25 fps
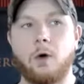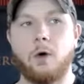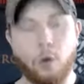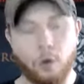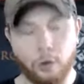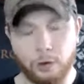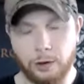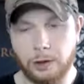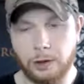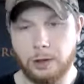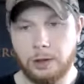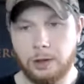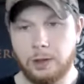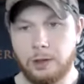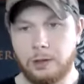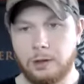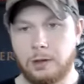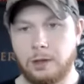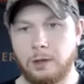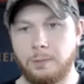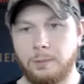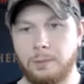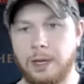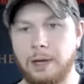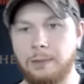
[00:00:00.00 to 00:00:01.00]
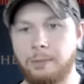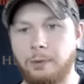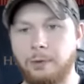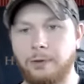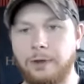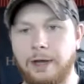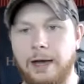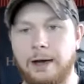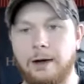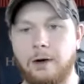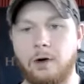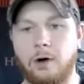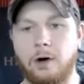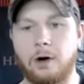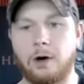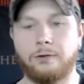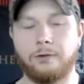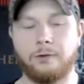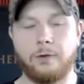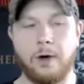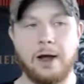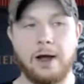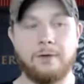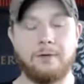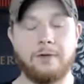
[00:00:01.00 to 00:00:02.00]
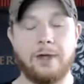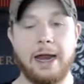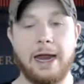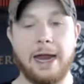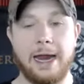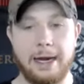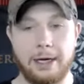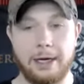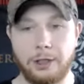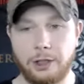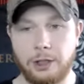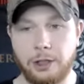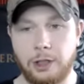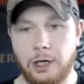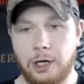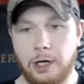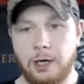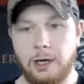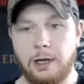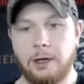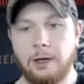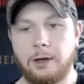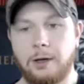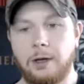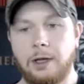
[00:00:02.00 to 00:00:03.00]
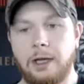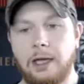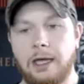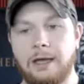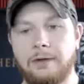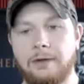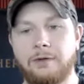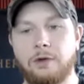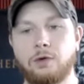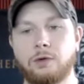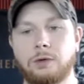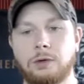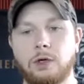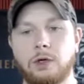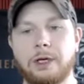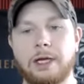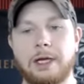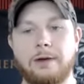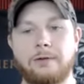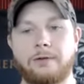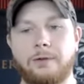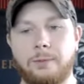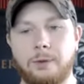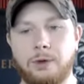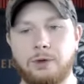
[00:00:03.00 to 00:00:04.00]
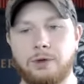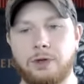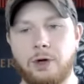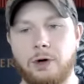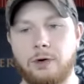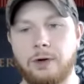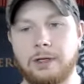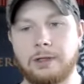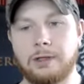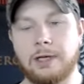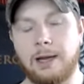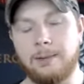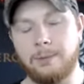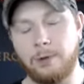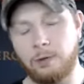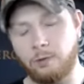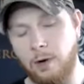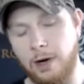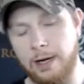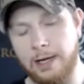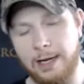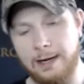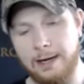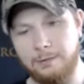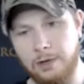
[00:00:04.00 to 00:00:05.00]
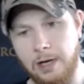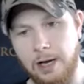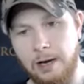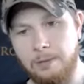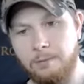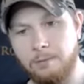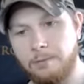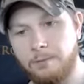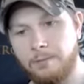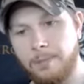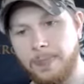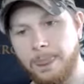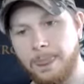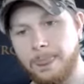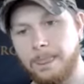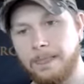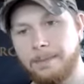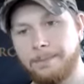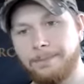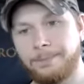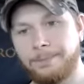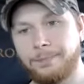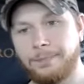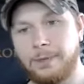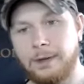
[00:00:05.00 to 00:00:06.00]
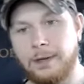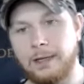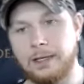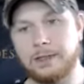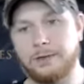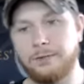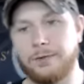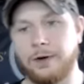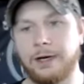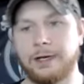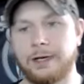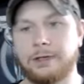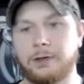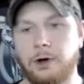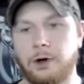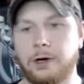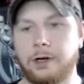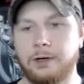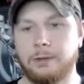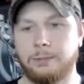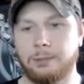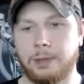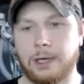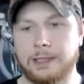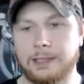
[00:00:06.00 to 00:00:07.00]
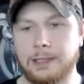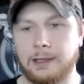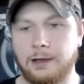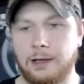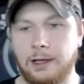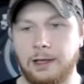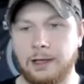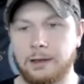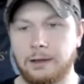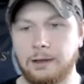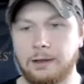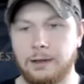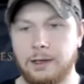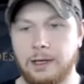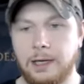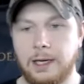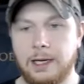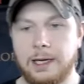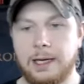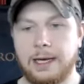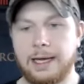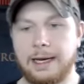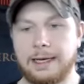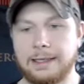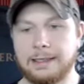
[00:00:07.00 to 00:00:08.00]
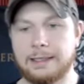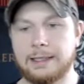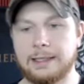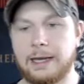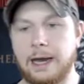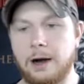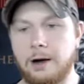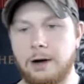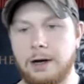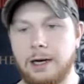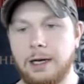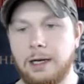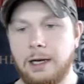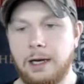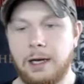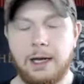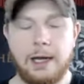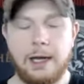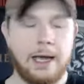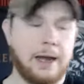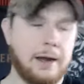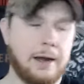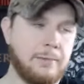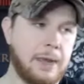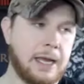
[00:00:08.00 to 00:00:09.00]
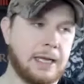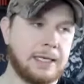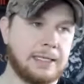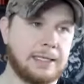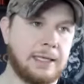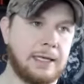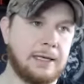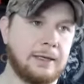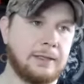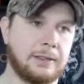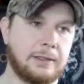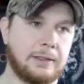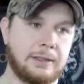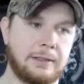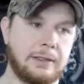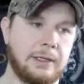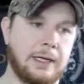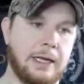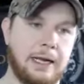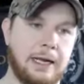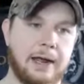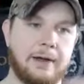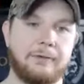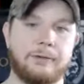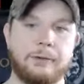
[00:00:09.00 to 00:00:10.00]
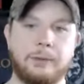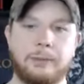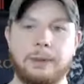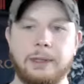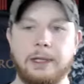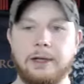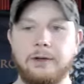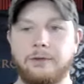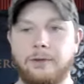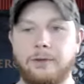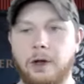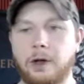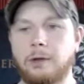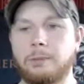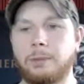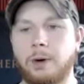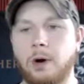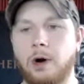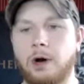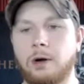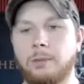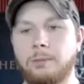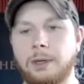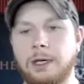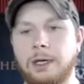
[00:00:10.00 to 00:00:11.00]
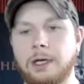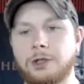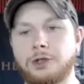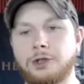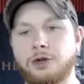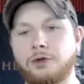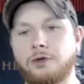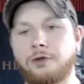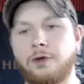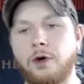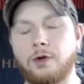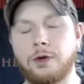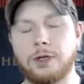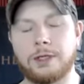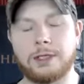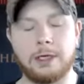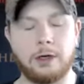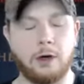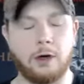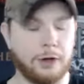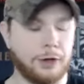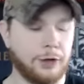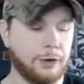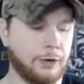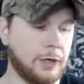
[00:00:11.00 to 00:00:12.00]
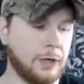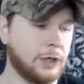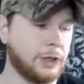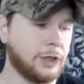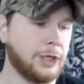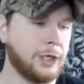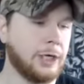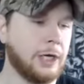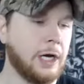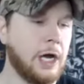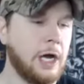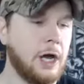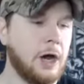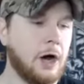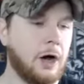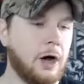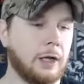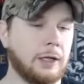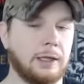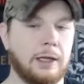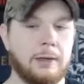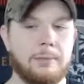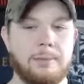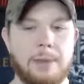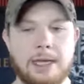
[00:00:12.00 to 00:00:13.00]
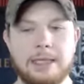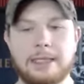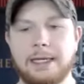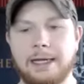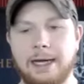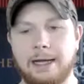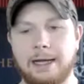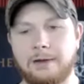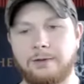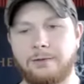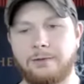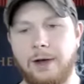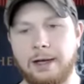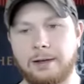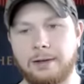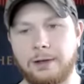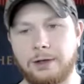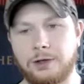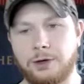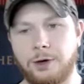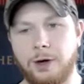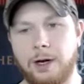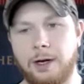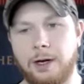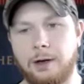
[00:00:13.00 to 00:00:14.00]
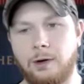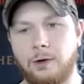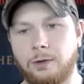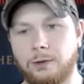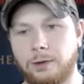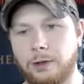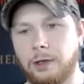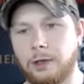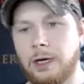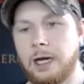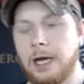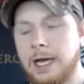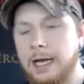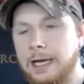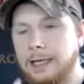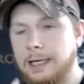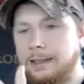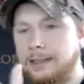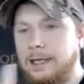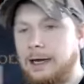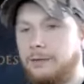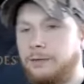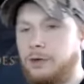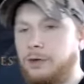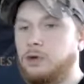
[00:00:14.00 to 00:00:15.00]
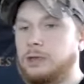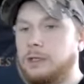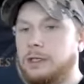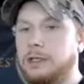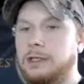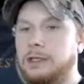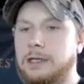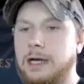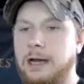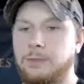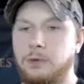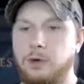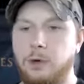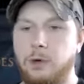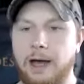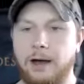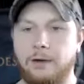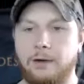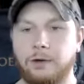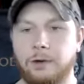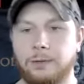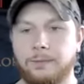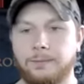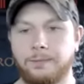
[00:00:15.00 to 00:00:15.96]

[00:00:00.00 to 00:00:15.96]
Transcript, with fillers: older, the people that are afraid of the age, if you look at it from Newtonian time, you're running out of time. That's a very dark and depressing thing and it's scary and it makes things inevitably fall apart because you're focusing all your energy on lamenting at the fact that you're getting older instead of using the time you have.